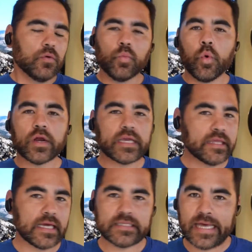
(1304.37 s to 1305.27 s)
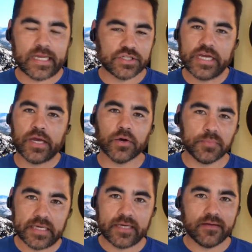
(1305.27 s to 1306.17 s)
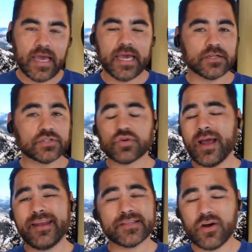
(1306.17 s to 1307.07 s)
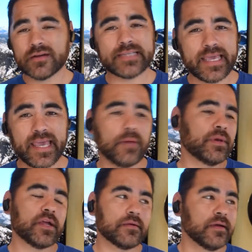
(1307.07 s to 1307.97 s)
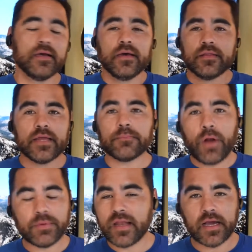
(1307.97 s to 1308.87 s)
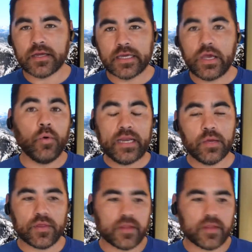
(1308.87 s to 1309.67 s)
working that dead end job and trying as hard as they can, but they're they're probably not going to go anywhere.